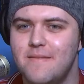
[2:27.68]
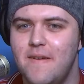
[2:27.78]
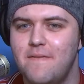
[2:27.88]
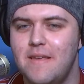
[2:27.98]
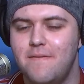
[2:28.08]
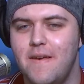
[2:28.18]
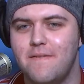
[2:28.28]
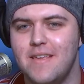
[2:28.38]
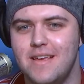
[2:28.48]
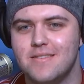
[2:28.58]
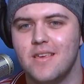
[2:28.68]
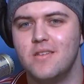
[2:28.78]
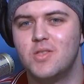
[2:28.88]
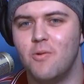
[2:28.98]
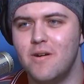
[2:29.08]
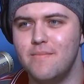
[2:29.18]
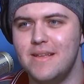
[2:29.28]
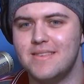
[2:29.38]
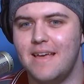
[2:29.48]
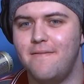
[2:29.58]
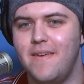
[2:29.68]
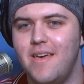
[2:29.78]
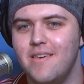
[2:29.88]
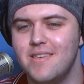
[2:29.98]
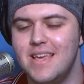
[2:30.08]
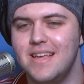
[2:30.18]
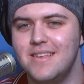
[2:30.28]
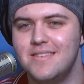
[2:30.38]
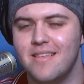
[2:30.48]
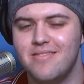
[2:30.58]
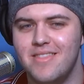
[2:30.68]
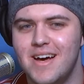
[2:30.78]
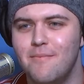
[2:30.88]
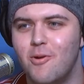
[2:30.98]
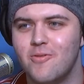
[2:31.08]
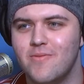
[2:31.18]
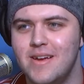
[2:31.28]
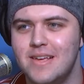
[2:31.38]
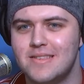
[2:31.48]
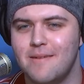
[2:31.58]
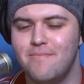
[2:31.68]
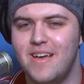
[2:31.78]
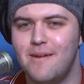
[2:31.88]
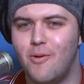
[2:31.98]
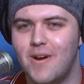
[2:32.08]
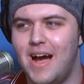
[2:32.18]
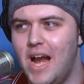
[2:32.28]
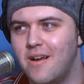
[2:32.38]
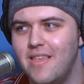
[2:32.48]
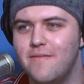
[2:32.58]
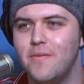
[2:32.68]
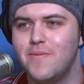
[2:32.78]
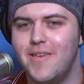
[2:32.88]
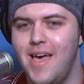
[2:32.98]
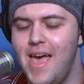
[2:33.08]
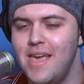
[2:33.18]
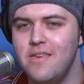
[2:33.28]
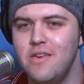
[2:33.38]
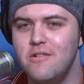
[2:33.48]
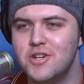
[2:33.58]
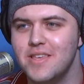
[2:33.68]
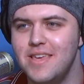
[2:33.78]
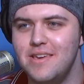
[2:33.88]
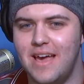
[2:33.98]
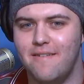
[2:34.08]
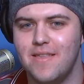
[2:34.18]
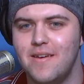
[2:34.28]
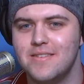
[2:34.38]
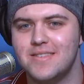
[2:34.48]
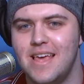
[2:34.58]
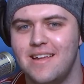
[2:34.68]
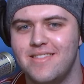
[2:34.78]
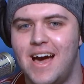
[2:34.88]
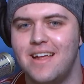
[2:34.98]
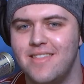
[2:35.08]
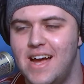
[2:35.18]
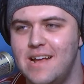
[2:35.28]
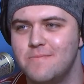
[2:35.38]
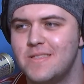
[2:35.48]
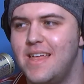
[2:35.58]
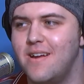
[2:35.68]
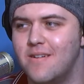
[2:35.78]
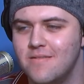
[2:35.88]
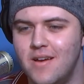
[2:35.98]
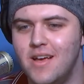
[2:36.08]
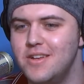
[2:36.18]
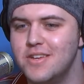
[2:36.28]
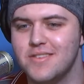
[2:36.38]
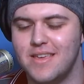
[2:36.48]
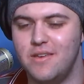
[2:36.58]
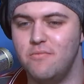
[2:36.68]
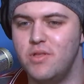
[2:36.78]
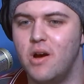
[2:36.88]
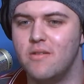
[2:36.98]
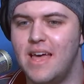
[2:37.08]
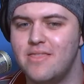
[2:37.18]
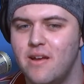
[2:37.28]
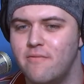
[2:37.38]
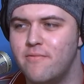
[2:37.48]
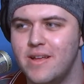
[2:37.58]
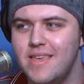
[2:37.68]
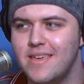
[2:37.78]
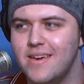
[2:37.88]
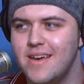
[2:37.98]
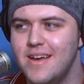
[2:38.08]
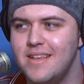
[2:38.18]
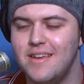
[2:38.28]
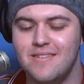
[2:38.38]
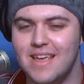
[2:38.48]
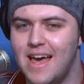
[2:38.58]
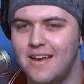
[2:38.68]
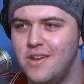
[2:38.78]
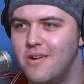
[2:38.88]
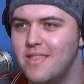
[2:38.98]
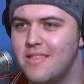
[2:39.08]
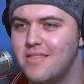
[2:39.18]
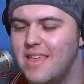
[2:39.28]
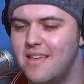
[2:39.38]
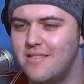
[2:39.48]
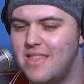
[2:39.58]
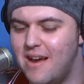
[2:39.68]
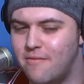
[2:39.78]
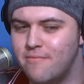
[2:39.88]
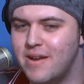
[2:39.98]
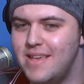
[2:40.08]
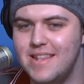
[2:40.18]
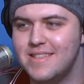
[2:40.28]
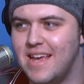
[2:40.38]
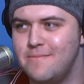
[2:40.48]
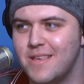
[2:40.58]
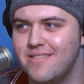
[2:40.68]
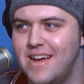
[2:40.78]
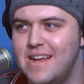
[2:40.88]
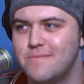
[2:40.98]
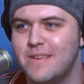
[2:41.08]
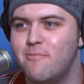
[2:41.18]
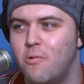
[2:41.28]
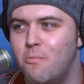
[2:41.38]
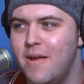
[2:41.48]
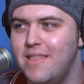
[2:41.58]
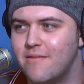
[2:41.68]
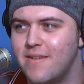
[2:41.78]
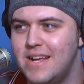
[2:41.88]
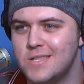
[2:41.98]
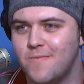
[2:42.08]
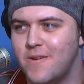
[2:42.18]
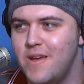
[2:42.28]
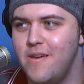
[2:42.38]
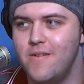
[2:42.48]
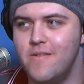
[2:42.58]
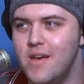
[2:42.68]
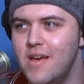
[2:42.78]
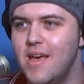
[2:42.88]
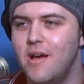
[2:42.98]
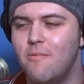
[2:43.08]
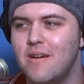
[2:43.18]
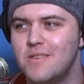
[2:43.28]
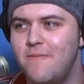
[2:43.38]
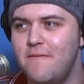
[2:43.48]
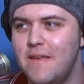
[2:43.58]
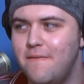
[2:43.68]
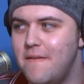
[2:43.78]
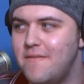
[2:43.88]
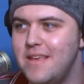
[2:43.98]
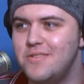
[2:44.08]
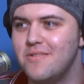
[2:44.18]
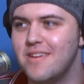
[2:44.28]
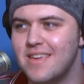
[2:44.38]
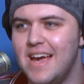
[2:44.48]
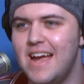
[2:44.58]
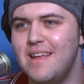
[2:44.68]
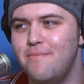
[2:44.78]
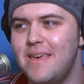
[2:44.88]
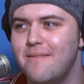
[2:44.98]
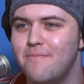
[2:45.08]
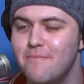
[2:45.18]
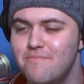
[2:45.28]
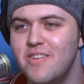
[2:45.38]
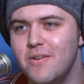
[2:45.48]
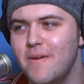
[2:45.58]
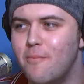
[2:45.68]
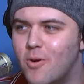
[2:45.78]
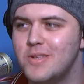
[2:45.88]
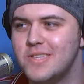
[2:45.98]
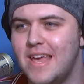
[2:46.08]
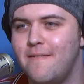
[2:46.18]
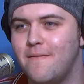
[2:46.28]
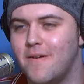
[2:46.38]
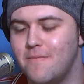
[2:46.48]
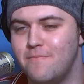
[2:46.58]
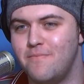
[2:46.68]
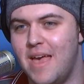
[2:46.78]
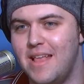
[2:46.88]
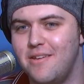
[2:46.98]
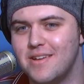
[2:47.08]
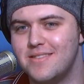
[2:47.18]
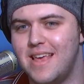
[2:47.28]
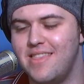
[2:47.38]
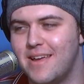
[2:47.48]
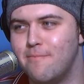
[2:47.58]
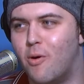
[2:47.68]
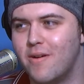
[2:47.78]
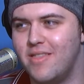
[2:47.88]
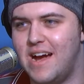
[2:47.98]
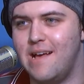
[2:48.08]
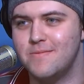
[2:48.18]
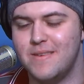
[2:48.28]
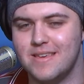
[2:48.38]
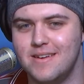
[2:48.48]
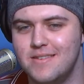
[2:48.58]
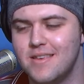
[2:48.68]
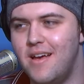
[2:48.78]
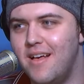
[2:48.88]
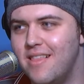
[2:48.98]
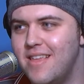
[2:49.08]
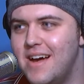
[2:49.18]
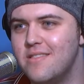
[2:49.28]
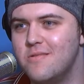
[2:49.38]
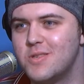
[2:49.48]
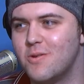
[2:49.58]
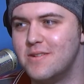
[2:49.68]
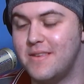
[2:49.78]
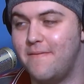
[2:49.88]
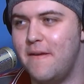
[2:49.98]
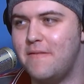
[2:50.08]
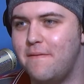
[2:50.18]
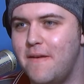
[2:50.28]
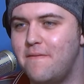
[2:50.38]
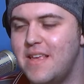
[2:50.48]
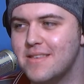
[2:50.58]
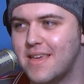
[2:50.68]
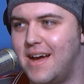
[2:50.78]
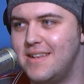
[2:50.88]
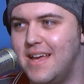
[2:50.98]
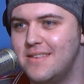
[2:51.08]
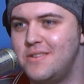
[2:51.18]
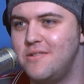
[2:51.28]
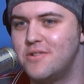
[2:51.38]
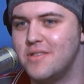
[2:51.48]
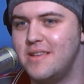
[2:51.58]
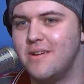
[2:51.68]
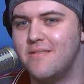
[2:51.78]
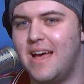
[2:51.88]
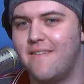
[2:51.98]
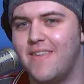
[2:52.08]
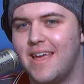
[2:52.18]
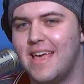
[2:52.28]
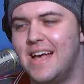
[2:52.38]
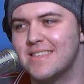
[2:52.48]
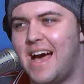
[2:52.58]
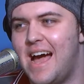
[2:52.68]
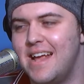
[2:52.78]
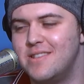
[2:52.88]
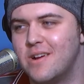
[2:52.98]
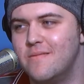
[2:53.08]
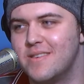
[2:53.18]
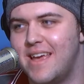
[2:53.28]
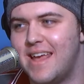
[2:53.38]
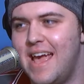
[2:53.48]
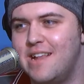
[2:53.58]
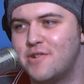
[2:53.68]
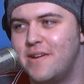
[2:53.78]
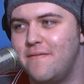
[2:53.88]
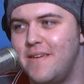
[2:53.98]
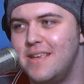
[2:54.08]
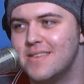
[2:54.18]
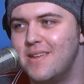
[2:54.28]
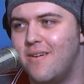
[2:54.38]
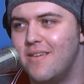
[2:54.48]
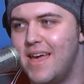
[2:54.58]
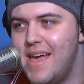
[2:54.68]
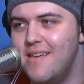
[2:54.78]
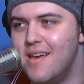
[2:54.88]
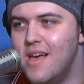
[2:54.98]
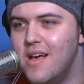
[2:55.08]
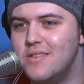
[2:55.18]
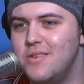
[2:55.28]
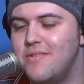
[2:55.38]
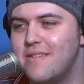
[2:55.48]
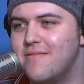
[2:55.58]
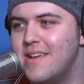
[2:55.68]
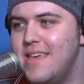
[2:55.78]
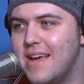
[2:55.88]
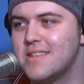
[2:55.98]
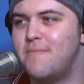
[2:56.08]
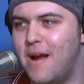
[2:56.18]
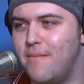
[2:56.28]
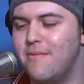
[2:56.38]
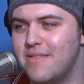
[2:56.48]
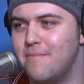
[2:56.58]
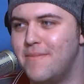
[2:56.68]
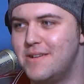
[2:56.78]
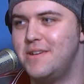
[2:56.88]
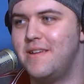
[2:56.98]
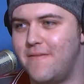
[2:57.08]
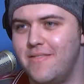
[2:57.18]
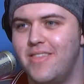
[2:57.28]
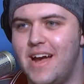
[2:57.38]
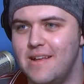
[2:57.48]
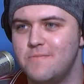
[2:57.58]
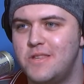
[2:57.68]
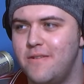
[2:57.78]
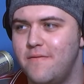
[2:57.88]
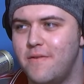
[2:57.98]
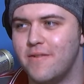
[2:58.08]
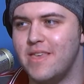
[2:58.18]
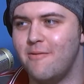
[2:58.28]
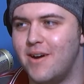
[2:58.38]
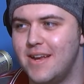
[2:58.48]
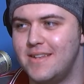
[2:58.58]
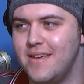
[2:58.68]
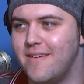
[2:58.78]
50-50s. Tournaments, I feel, is a lot more risk, a lot more higher level play. Usually you have to set a lot of lineups that are just like, that they're really good. You gotta know that they're really the types of lineups that will win the race for you. Whereas 50-50s, you could kind of be a little bit more safer, and you could set like more lineups, because a lot of those sorts of 50-50s contests usually don't have like as high in terms of like entry fees and all that. So you could really experiment with a bunch of different lineups too if you really wanted to.